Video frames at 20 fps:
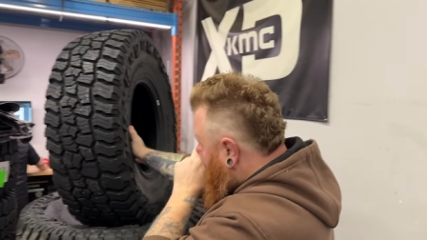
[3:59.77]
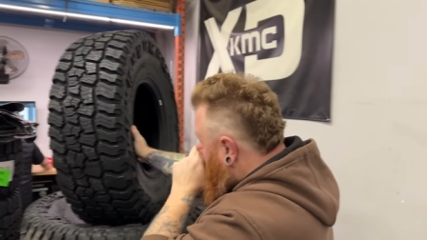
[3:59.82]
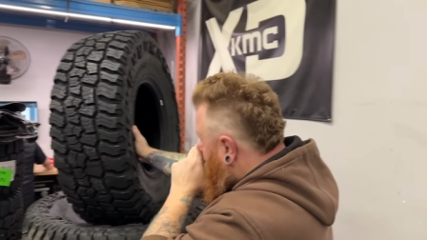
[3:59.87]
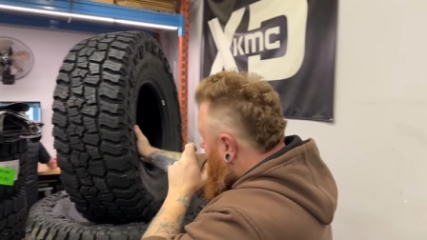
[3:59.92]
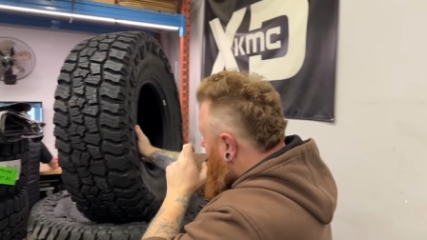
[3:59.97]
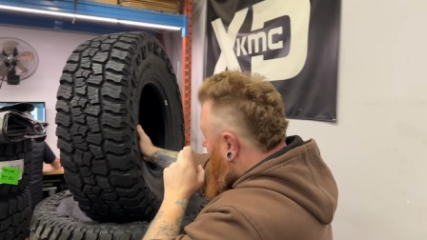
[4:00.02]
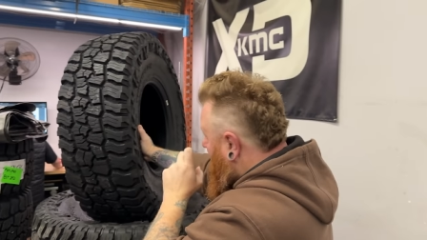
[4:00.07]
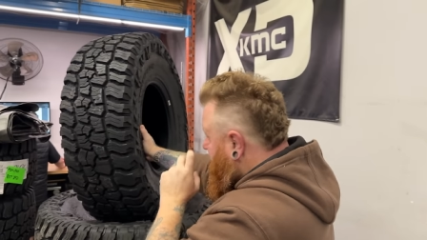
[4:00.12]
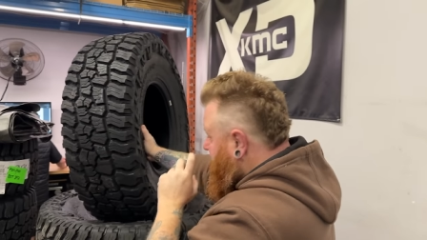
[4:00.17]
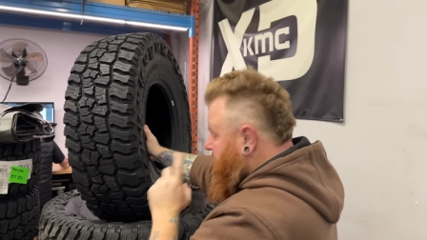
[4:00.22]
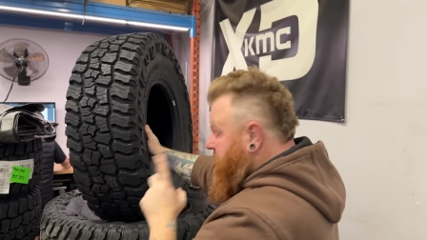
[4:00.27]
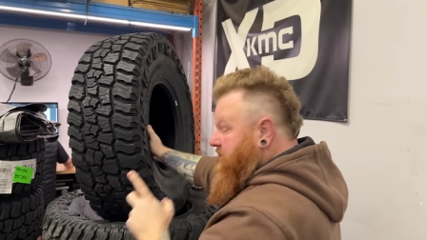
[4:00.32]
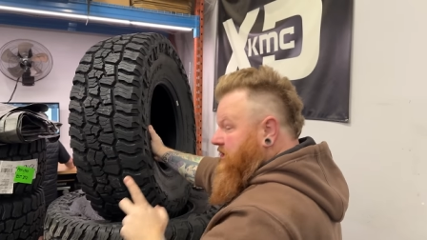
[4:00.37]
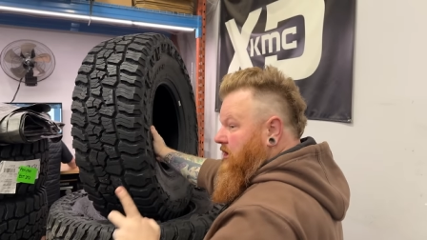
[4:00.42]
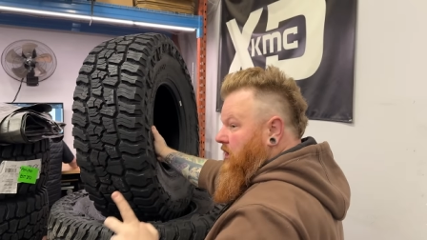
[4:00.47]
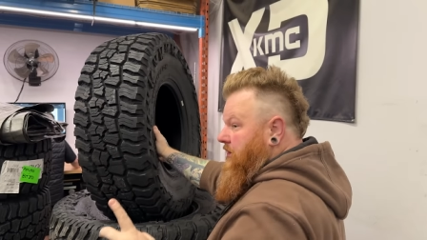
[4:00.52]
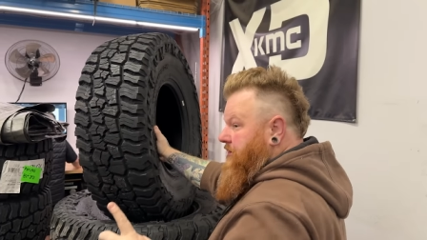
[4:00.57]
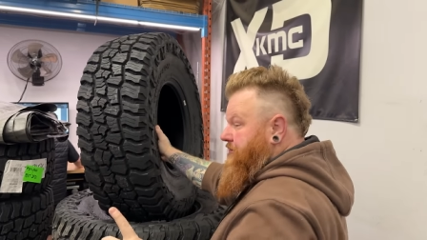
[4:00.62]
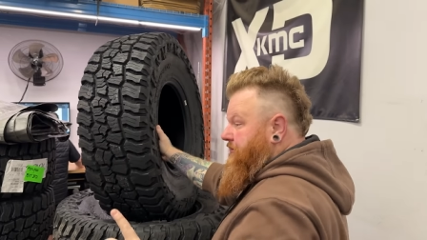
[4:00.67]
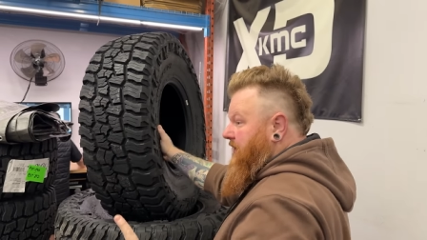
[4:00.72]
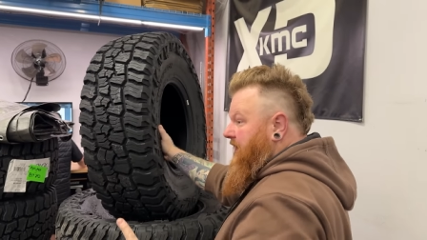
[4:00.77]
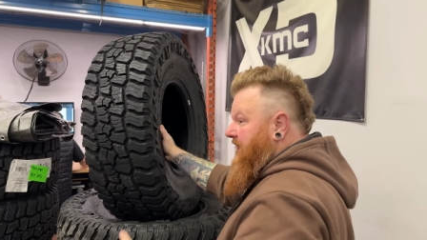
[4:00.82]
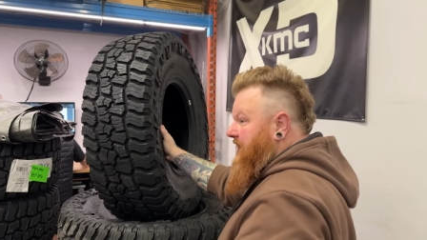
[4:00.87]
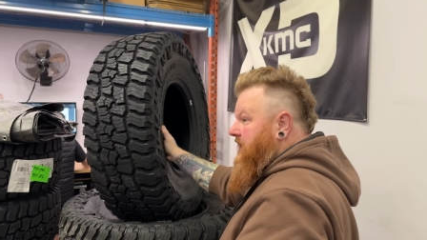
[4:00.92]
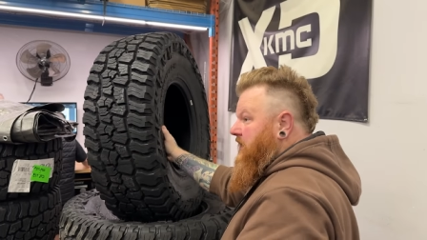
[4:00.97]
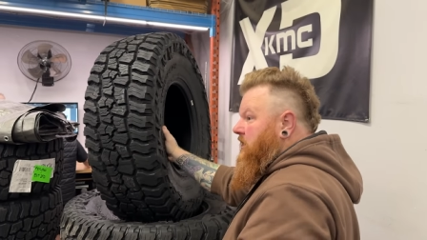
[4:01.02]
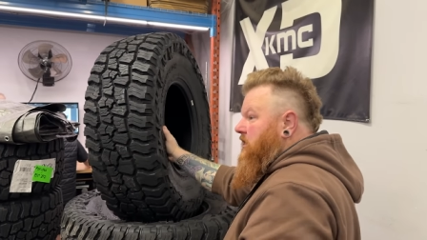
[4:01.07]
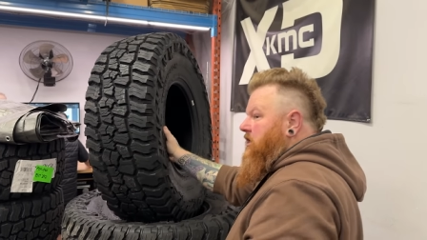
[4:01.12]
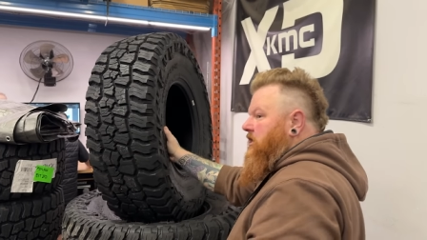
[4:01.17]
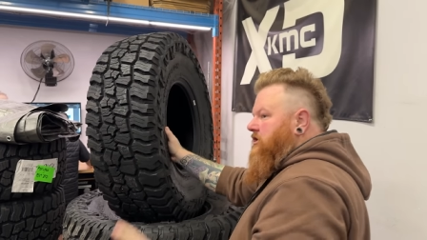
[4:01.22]
Not just an all-terrain,
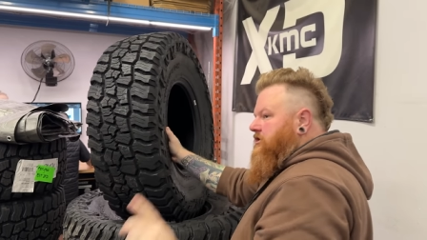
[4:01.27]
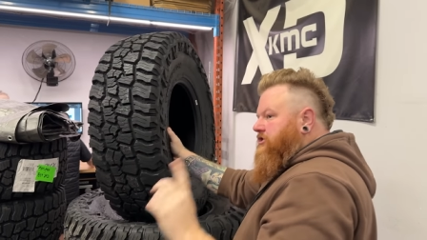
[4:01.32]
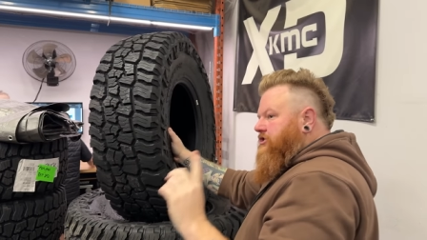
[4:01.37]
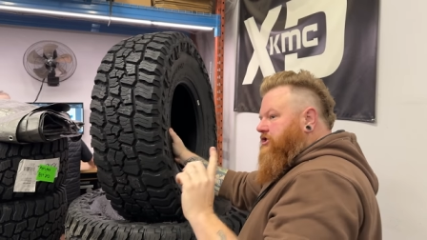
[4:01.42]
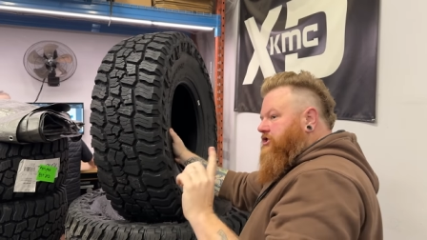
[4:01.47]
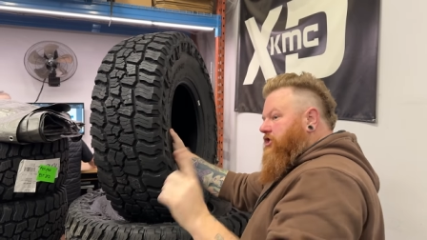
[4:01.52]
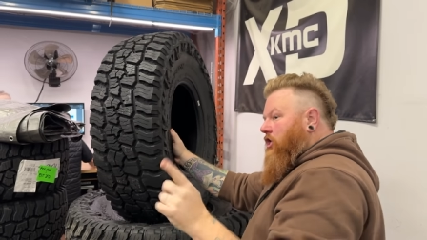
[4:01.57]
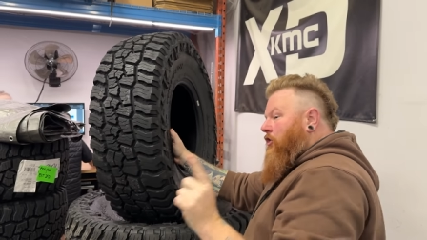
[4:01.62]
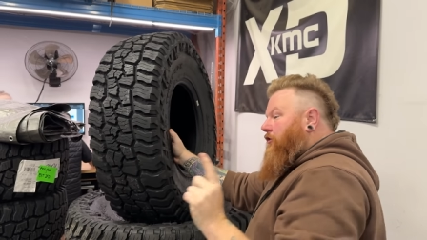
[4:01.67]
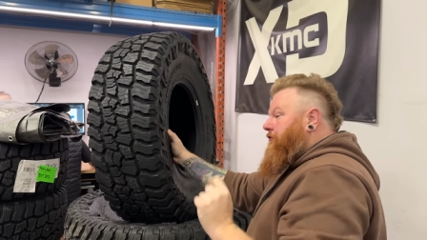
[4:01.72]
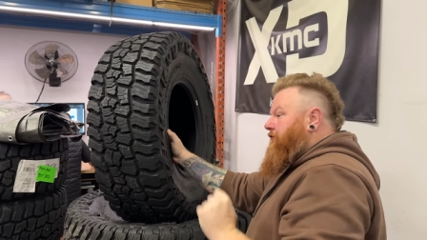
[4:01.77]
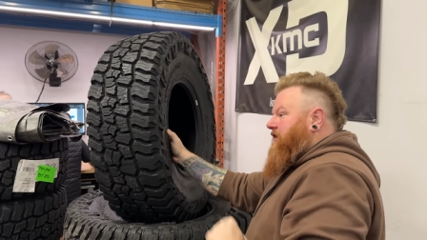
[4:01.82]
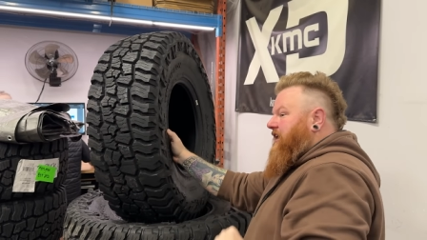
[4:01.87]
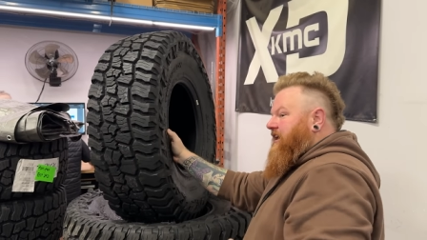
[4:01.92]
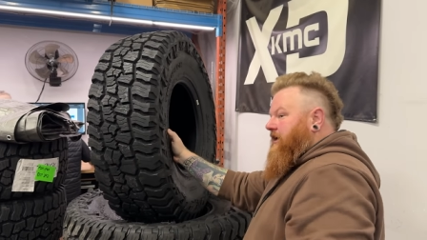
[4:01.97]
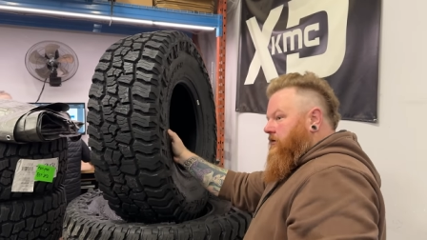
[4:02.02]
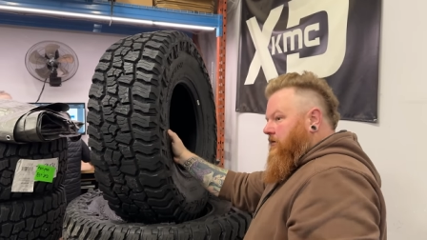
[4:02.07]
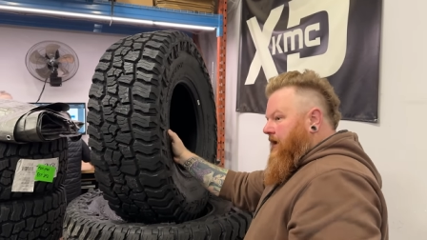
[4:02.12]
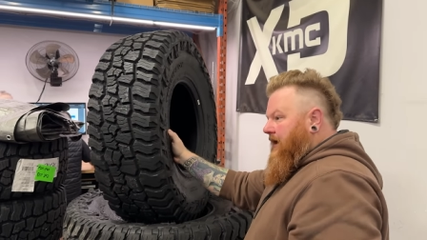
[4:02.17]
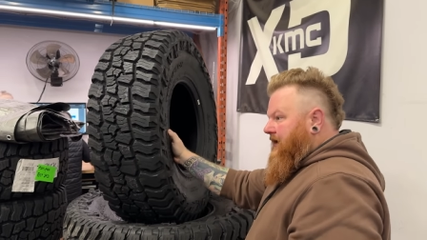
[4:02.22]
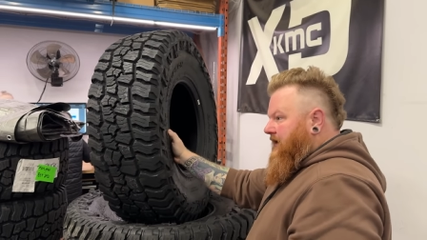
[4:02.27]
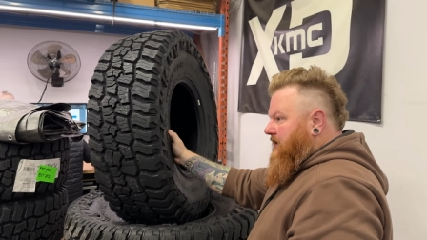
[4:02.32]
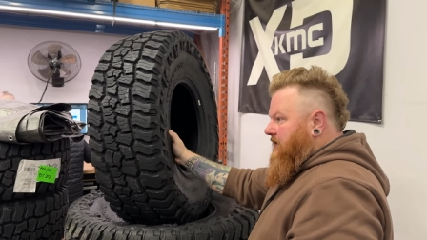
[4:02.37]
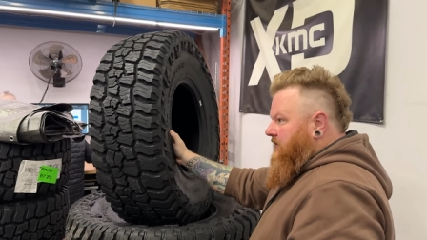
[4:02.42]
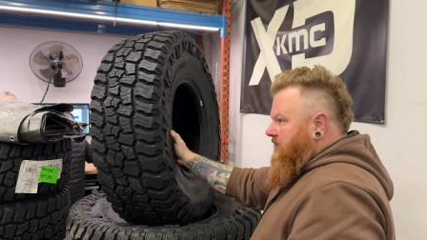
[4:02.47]
snowflake rated,